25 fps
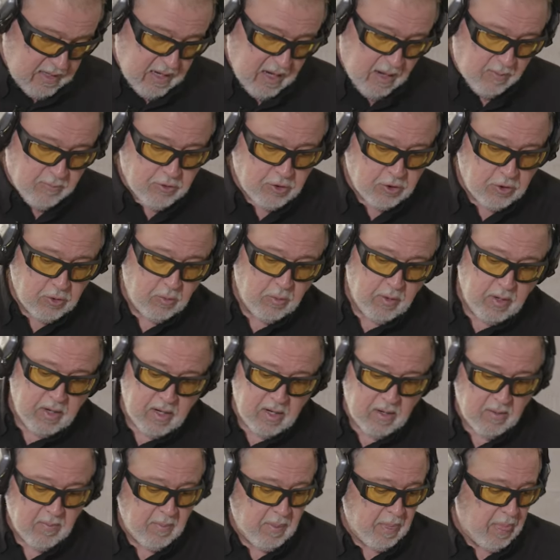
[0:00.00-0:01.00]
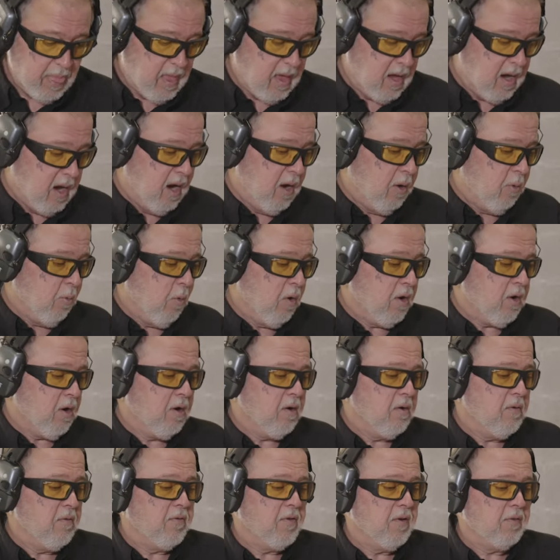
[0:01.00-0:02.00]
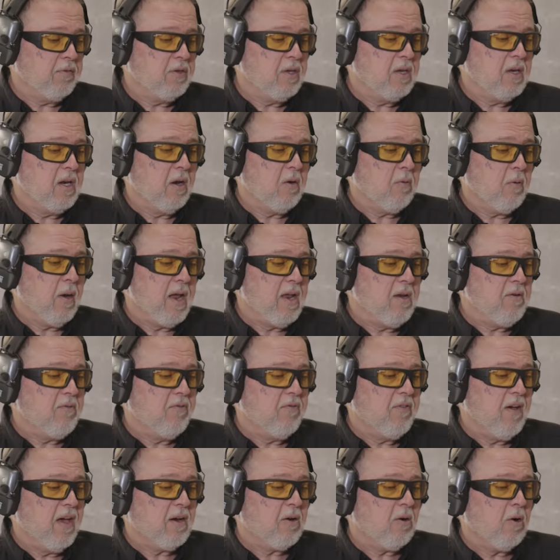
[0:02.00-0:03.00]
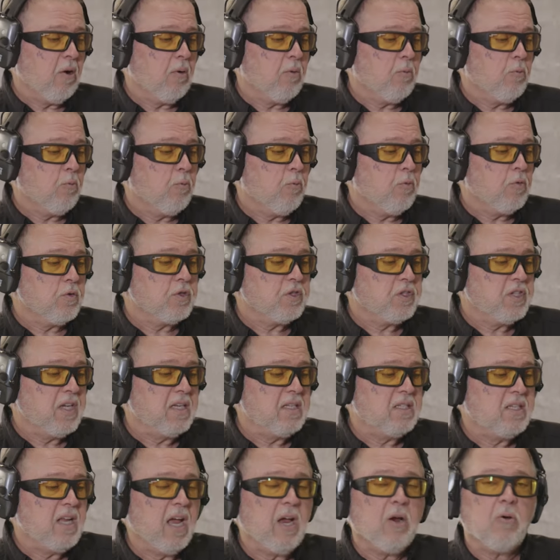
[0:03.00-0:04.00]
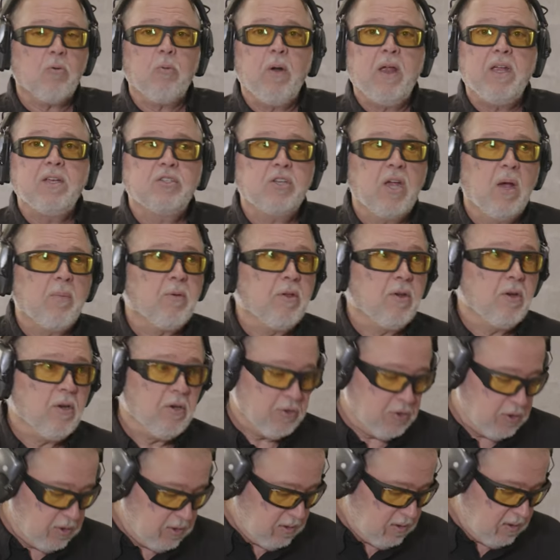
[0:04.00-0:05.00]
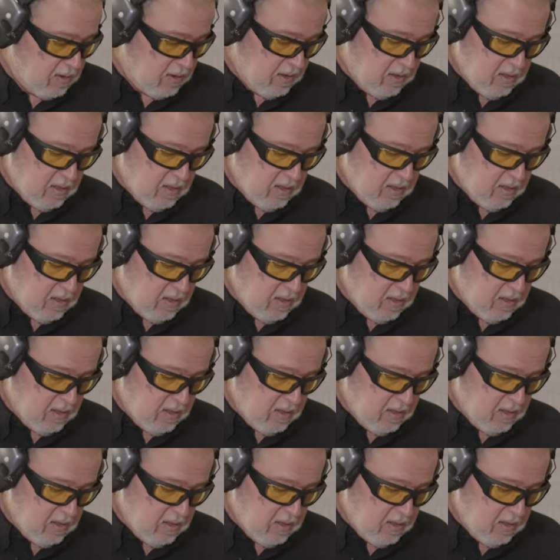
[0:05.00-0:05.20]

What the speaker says: I'm shooting 115 grain Federal Syntec range ammunition.